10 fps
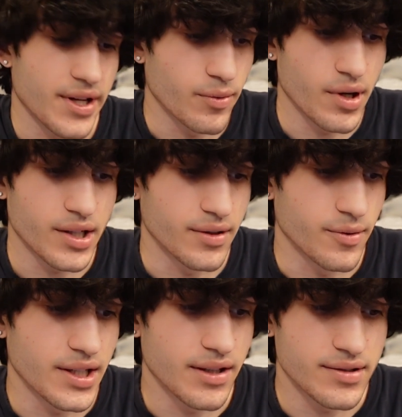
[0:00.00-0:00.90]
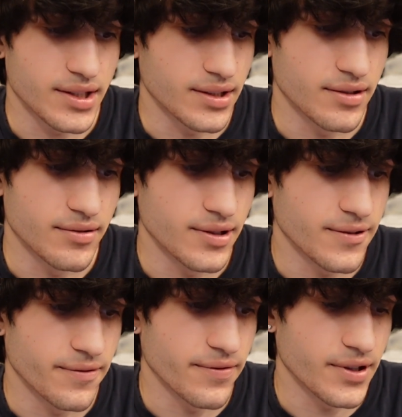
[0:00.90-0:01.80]
like walking away. I was like, yo, what
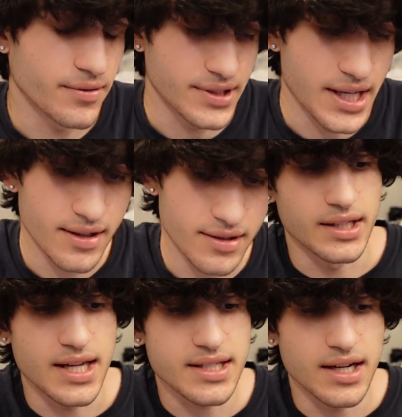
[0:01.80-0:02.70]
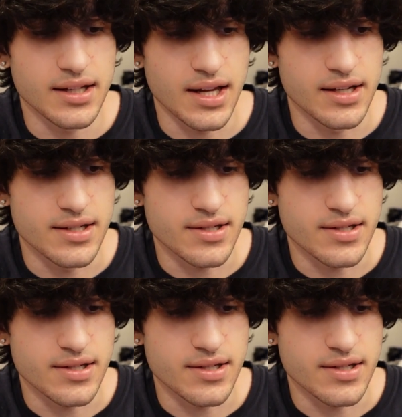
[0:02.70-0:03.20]
the fuck was that? And that's kind of the end of the